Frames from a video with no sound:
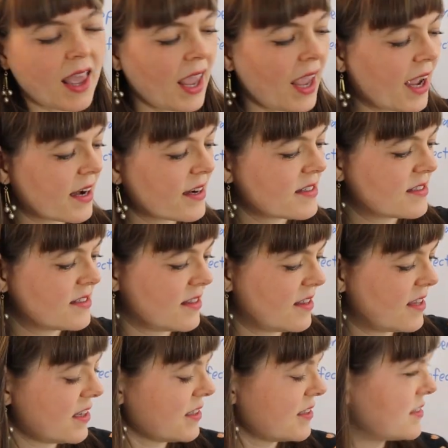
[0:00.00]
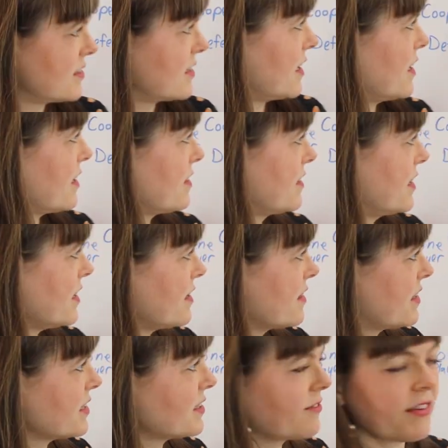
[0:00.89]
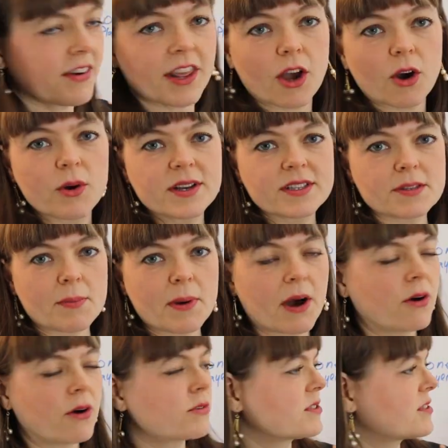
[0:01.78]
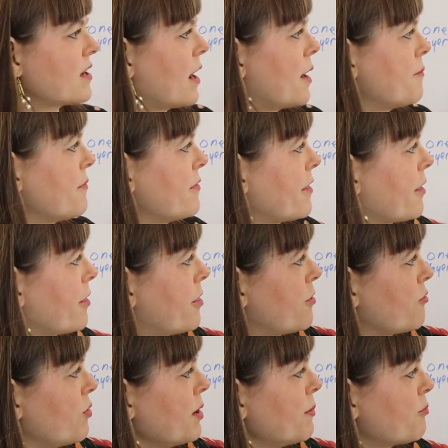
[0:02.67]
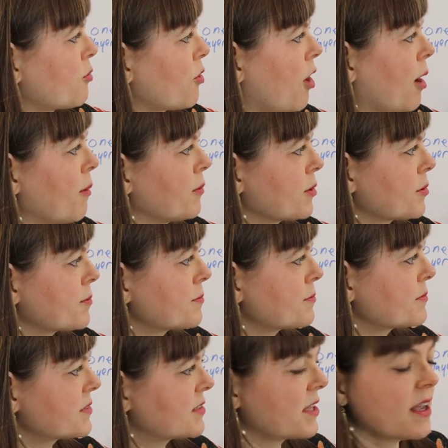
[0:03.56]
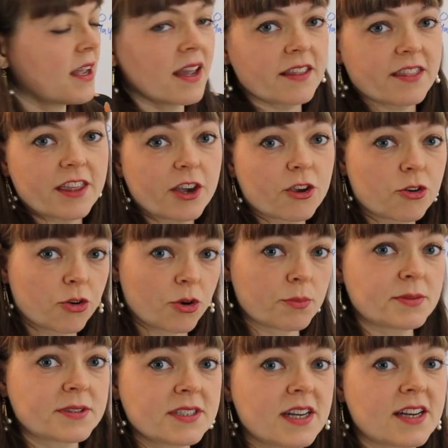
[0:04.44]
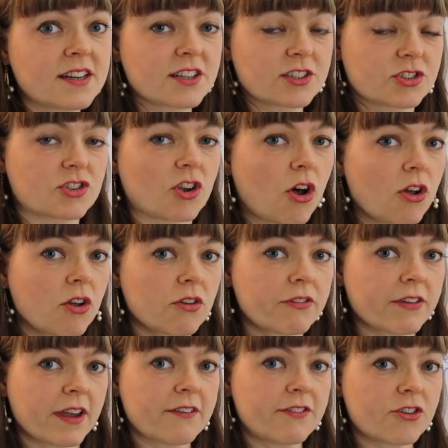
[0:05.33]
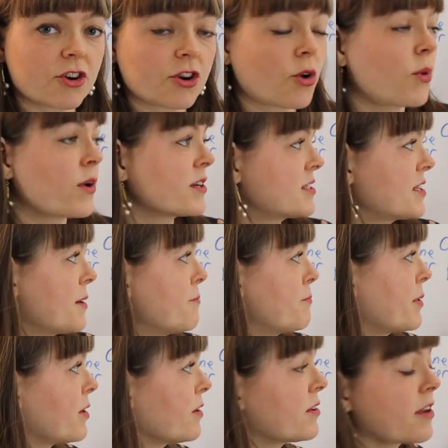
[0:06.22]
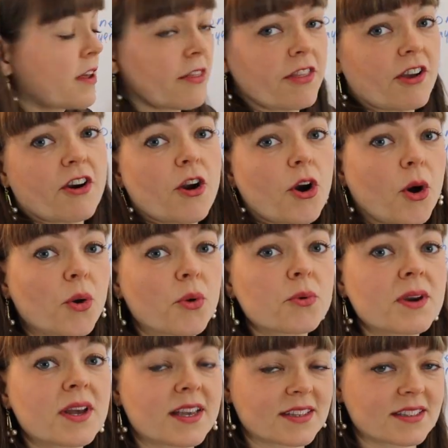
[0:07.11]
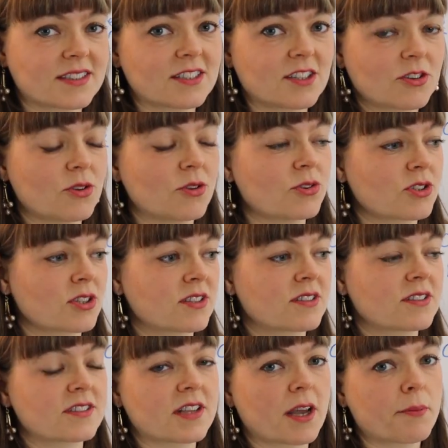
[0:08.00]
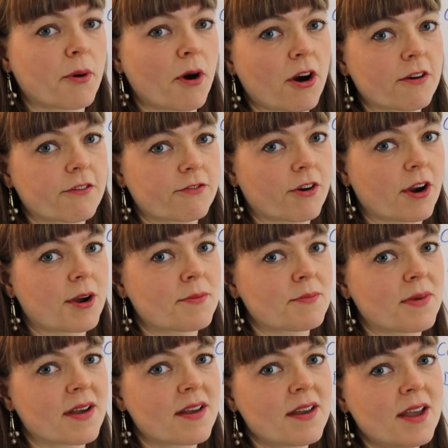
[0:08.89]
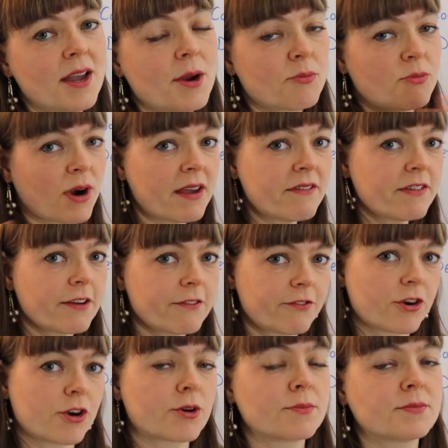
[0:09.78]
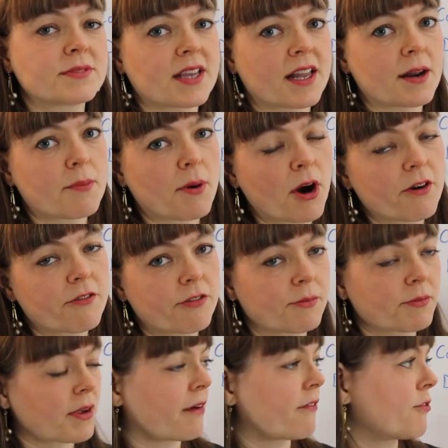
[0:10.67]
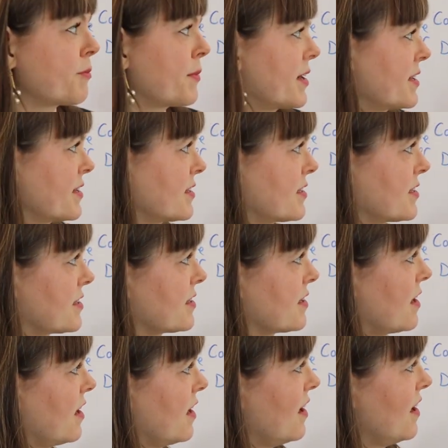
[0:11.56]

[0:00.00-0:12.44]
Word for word: And this th this video is about um, the three problems that groups need to solve if they're going to build their own institutions apart from private firms and apart from government.